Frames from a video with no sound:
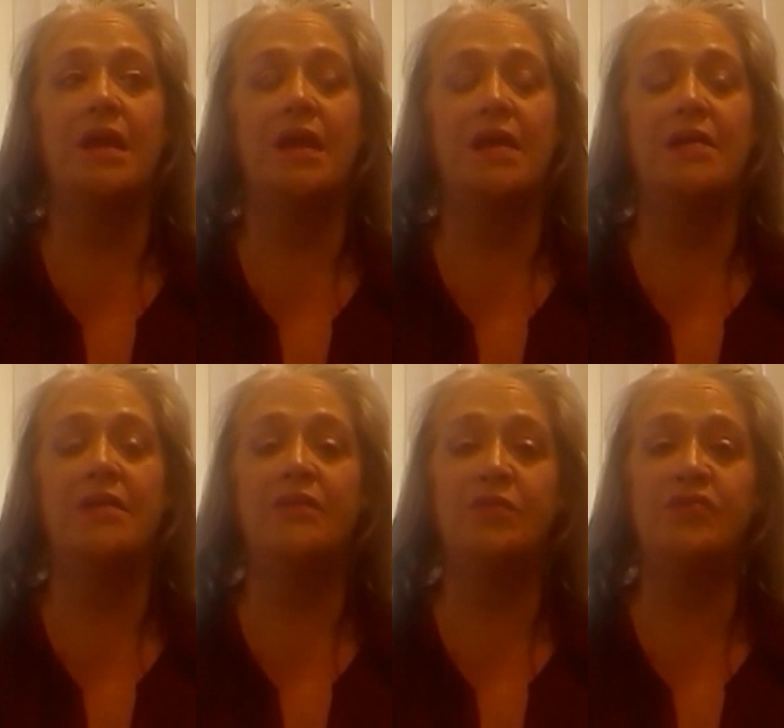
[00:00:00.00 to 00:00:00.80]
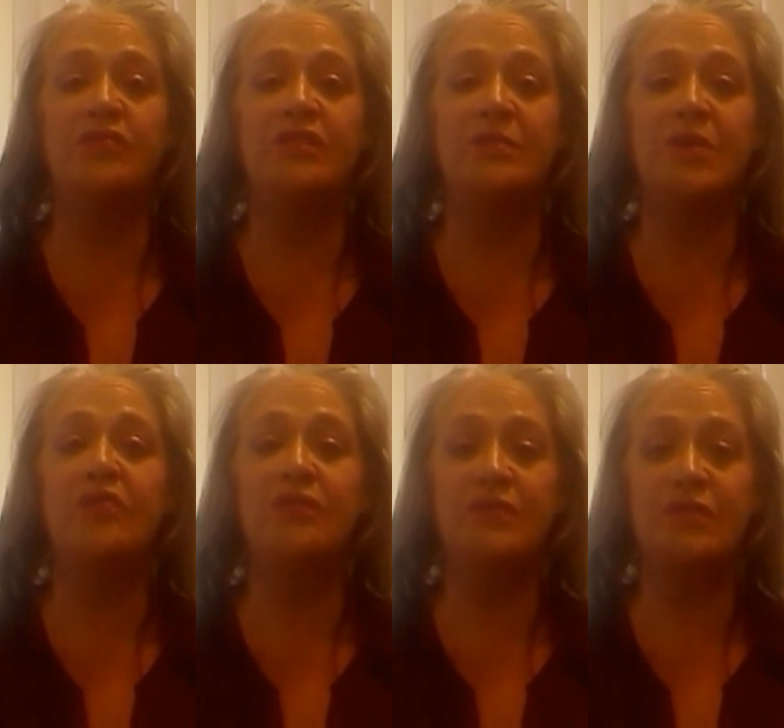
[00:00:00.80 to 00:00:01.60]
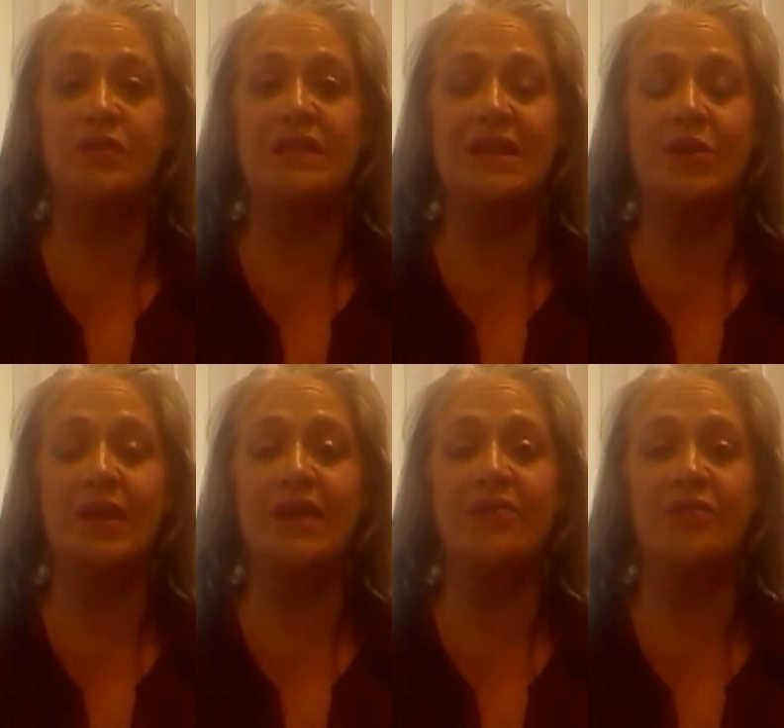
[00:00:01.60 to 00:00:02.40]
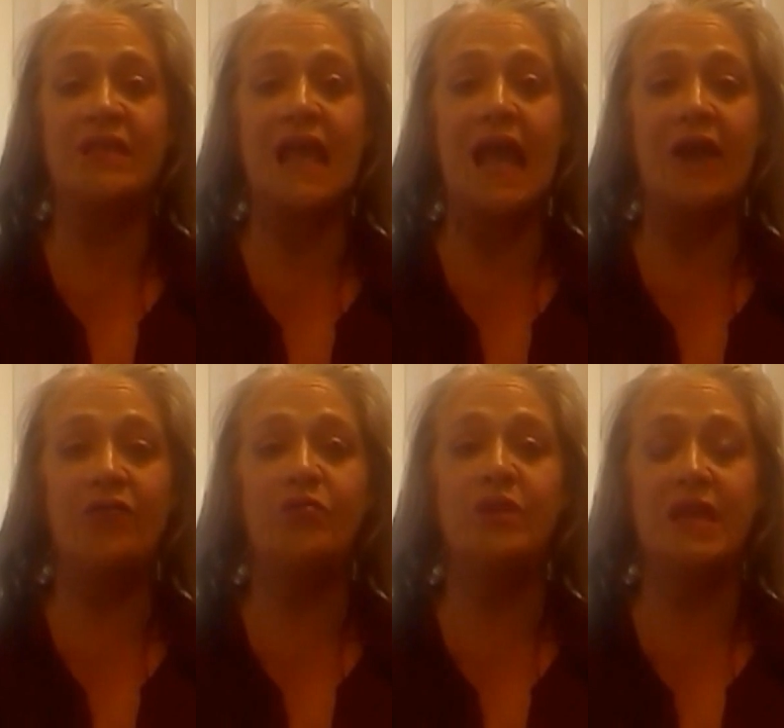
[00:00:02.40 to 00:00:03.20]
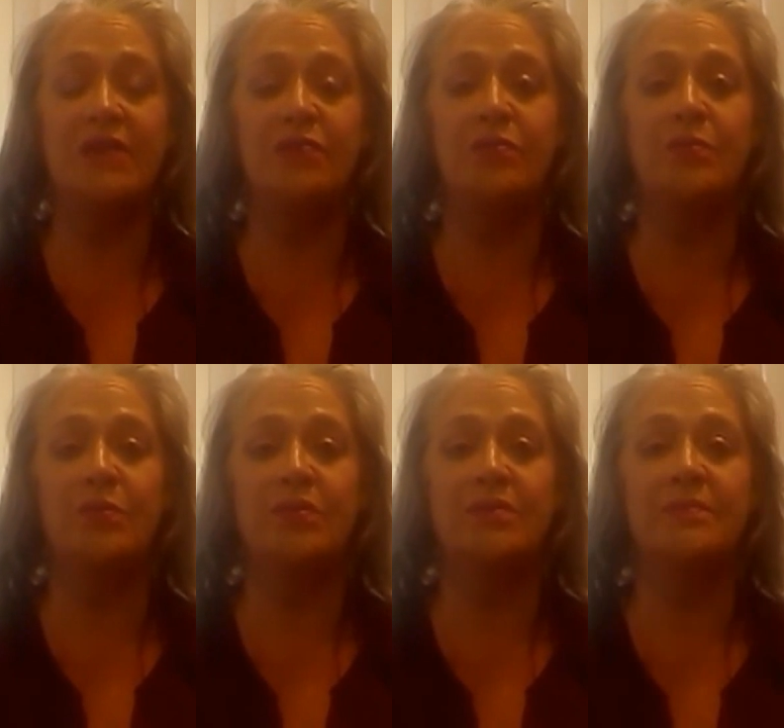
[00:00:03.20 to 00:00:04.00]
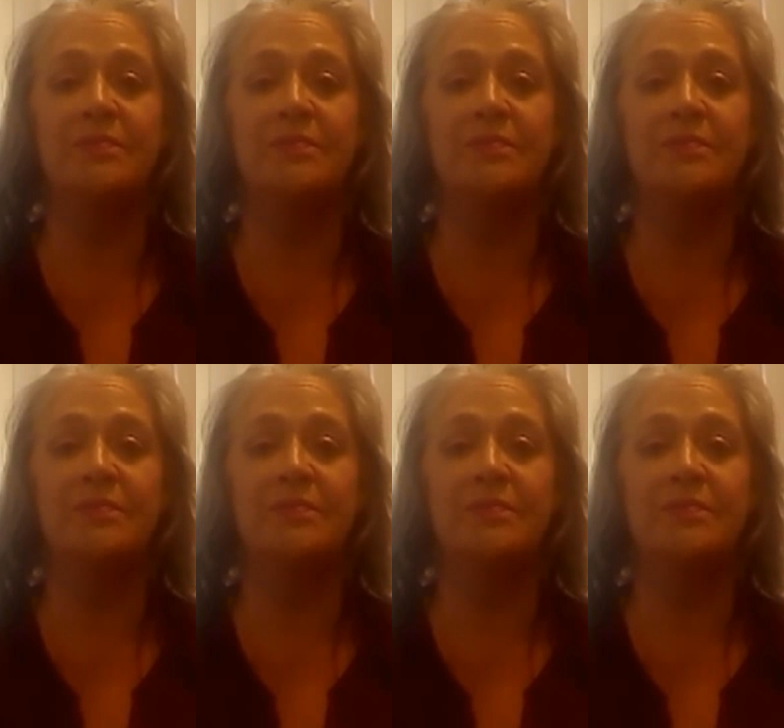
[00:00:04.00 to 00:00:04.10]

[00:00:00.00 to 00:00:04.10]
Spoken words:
And unfortunately, most of us couldn't get our hands on the actual case report.